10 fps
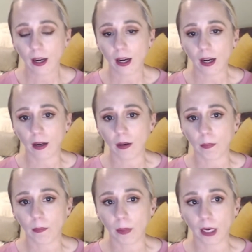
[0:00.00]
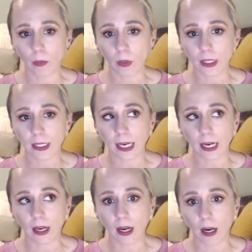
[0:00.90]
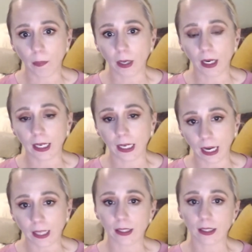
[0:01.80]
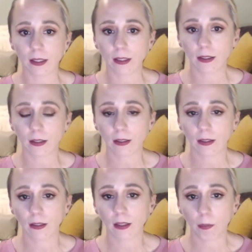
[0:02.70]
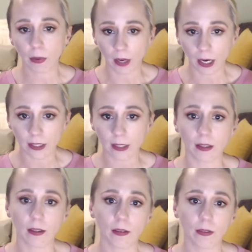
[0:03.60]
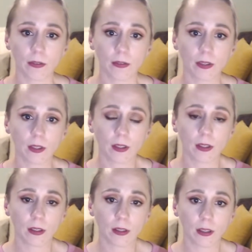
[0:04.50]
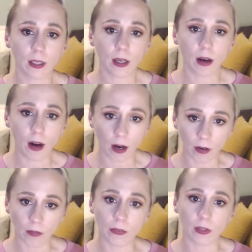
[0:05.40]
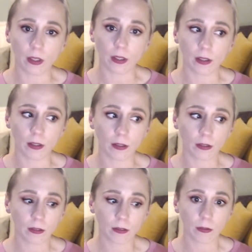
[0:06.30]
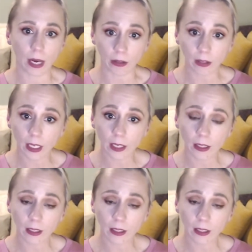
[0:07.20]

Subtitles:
But I will stand up against oppressive and harmful rhetoric.